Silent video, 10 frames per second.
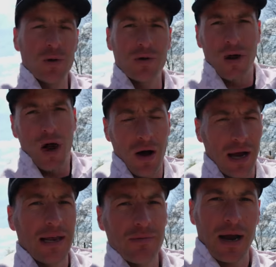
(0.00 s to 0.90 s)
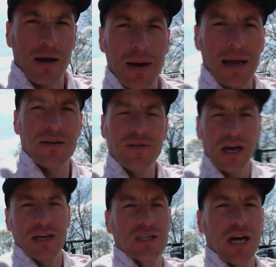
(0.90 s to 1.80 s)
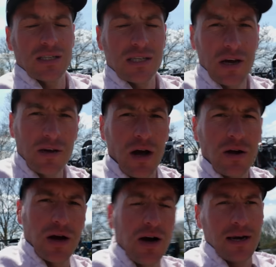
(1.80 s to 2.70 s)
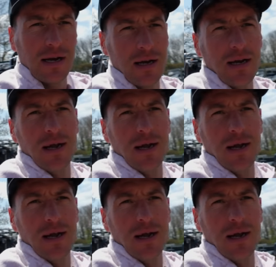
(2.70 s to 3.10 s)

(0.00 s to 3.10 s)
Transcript: Would highly recommend if you get the chance to go-karting.